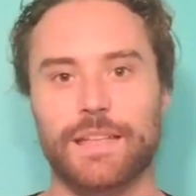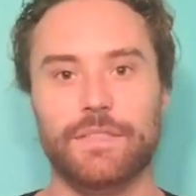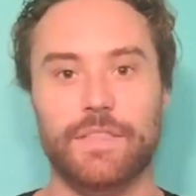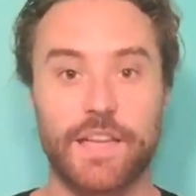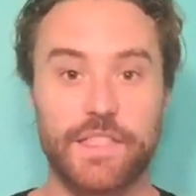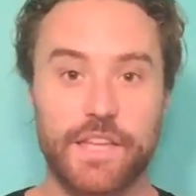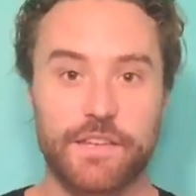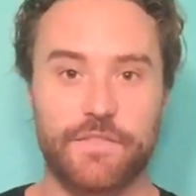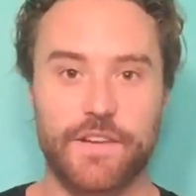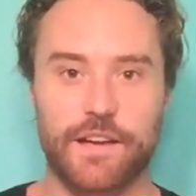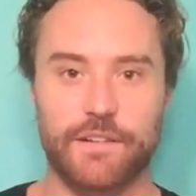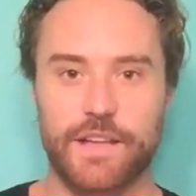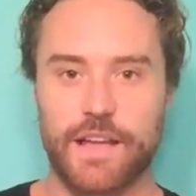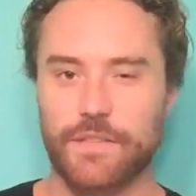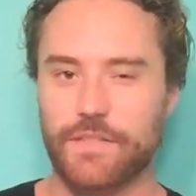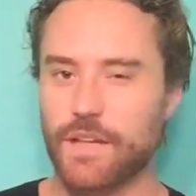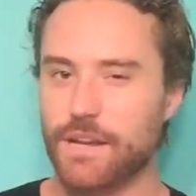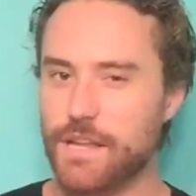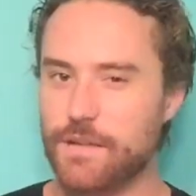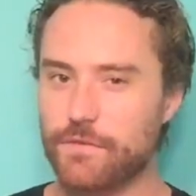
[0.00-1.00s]
Then they found
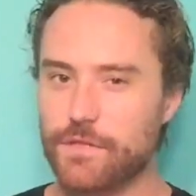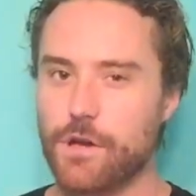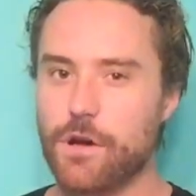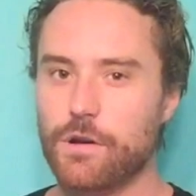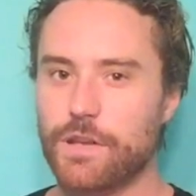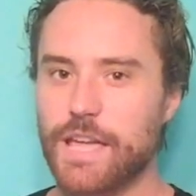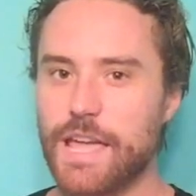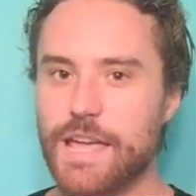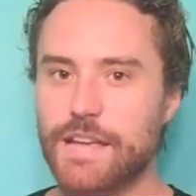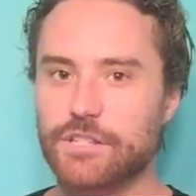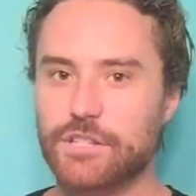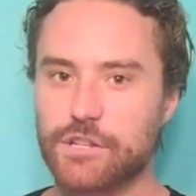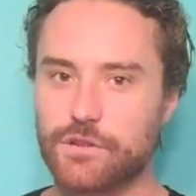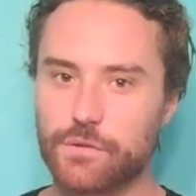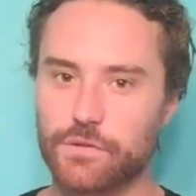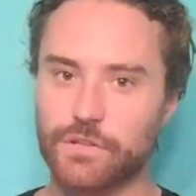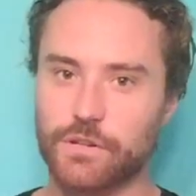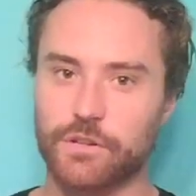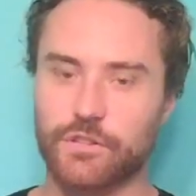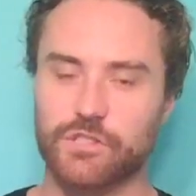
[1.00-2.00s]
out that even though
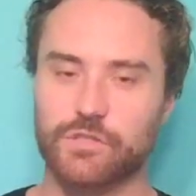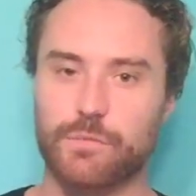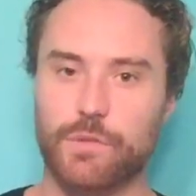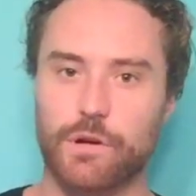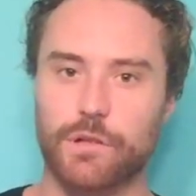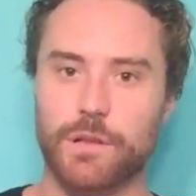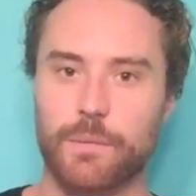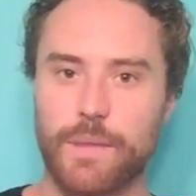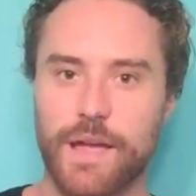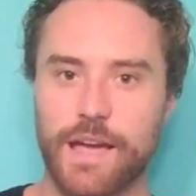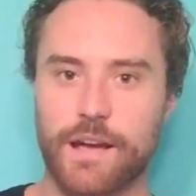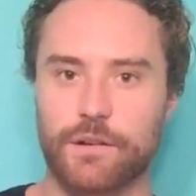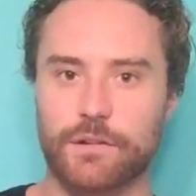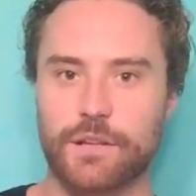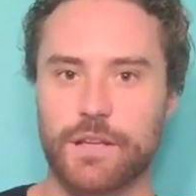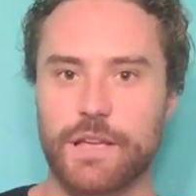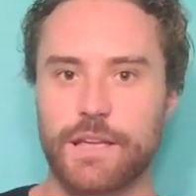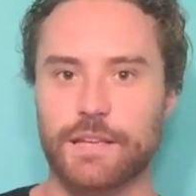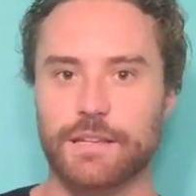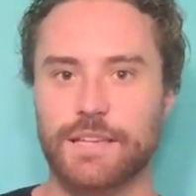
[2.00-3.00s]
K2 is in a small
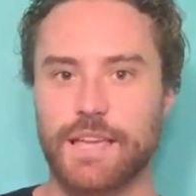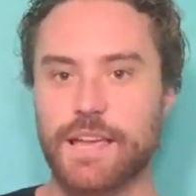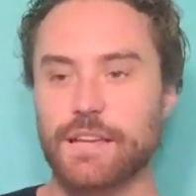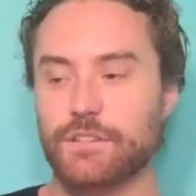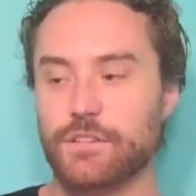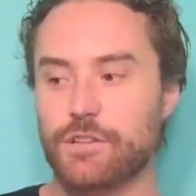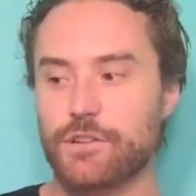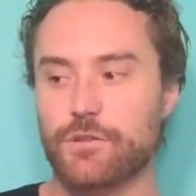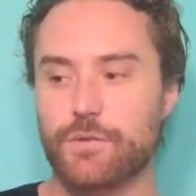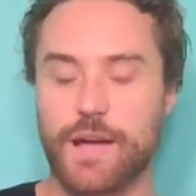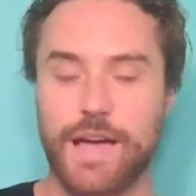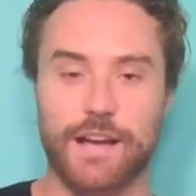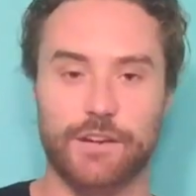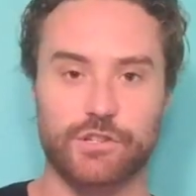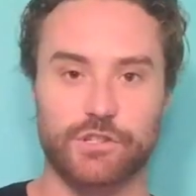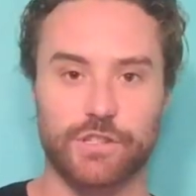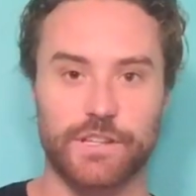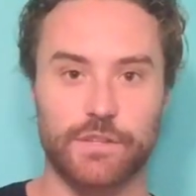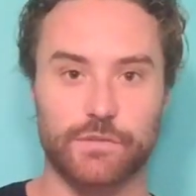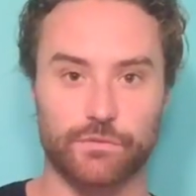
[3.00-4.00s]
amount, K2
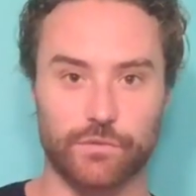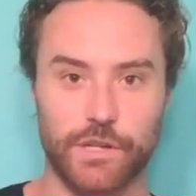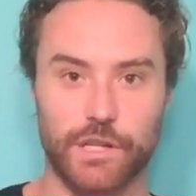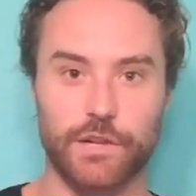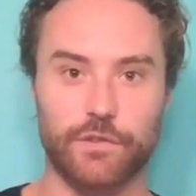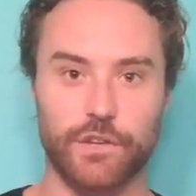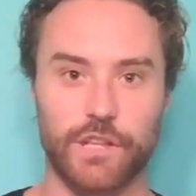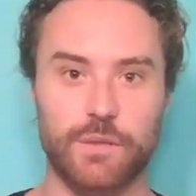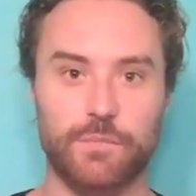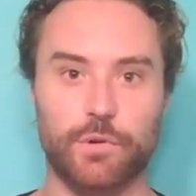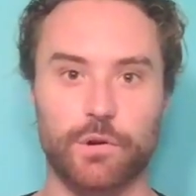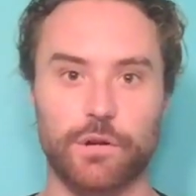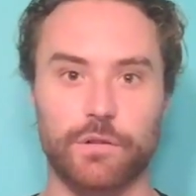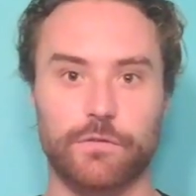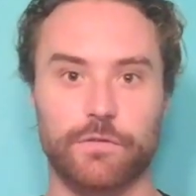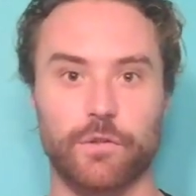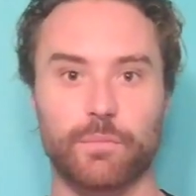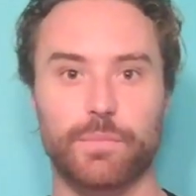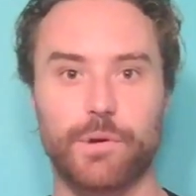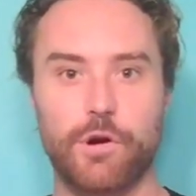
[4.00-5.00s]
actually is really, really
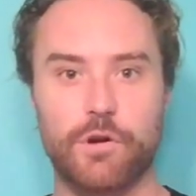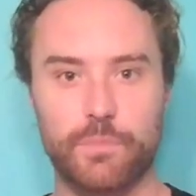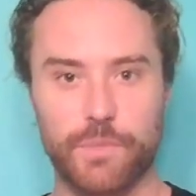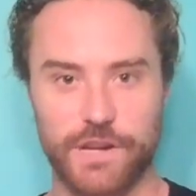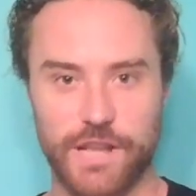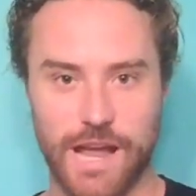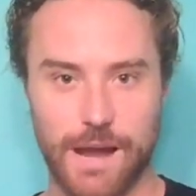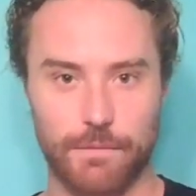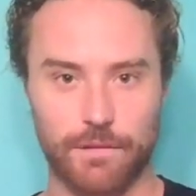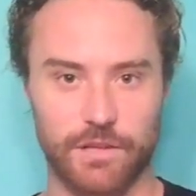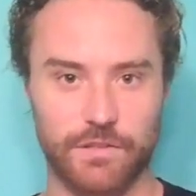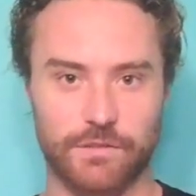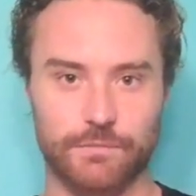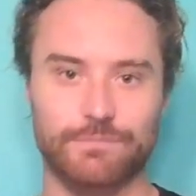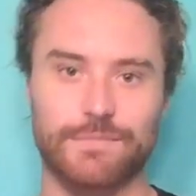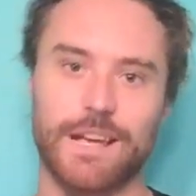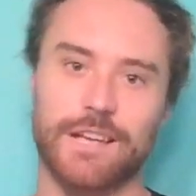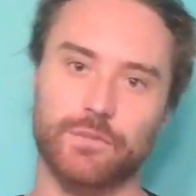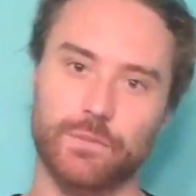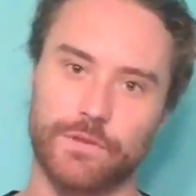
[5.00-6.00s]
important for bone metabolism,
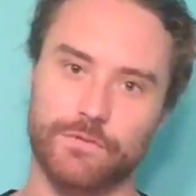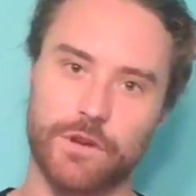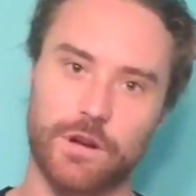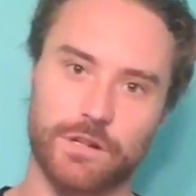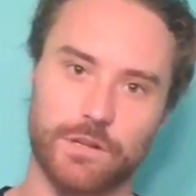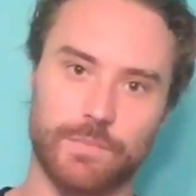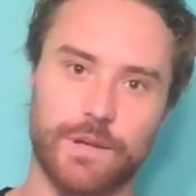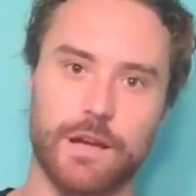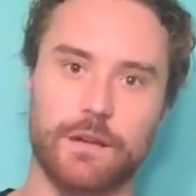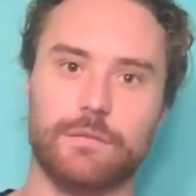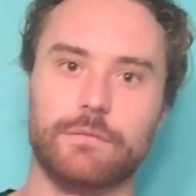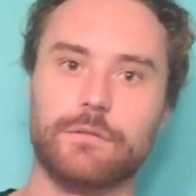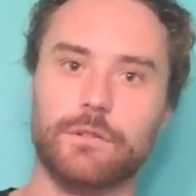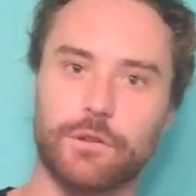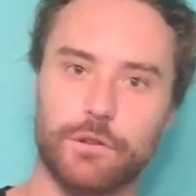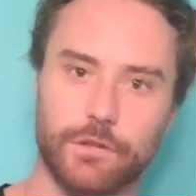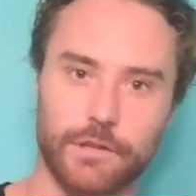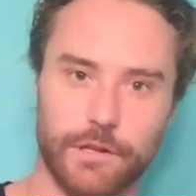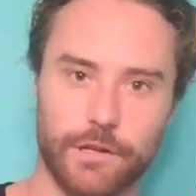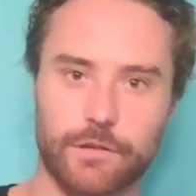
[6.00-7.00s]
as we've talked about
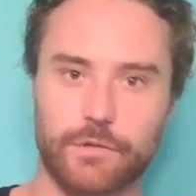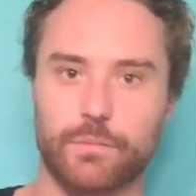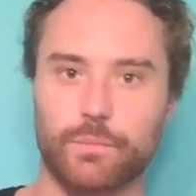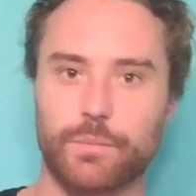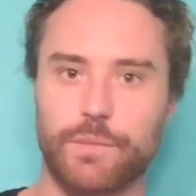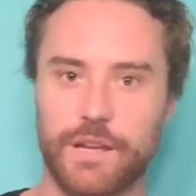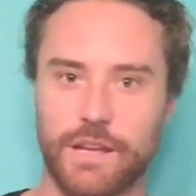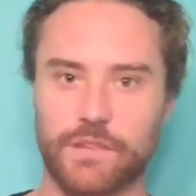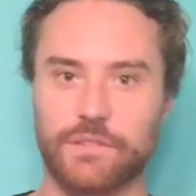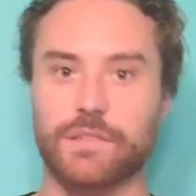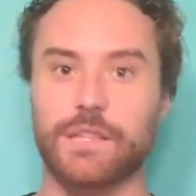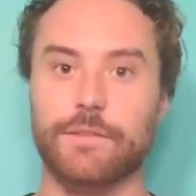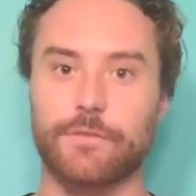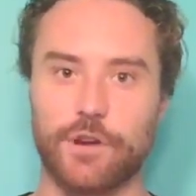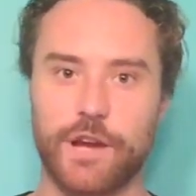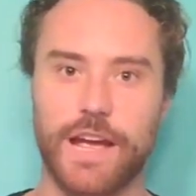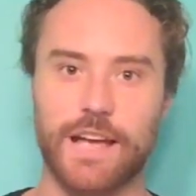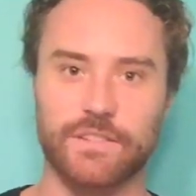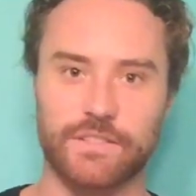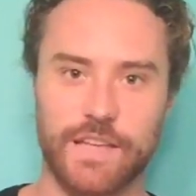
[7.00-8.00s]
earlier, because
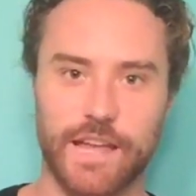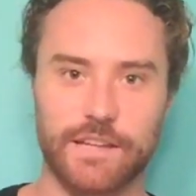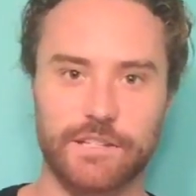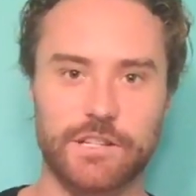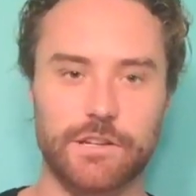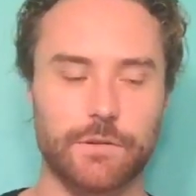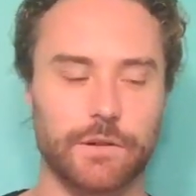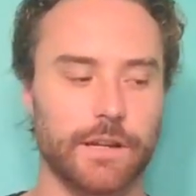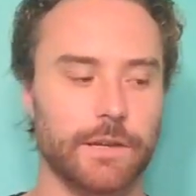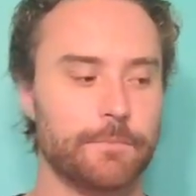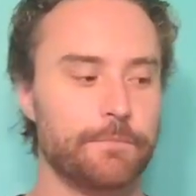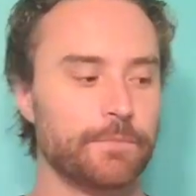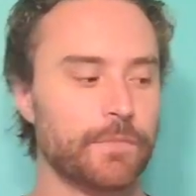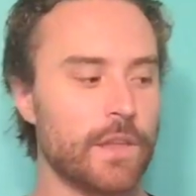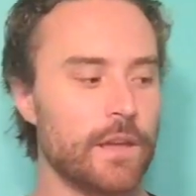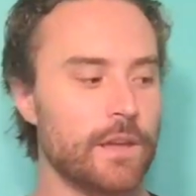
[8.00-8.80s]
liver has K2 in it.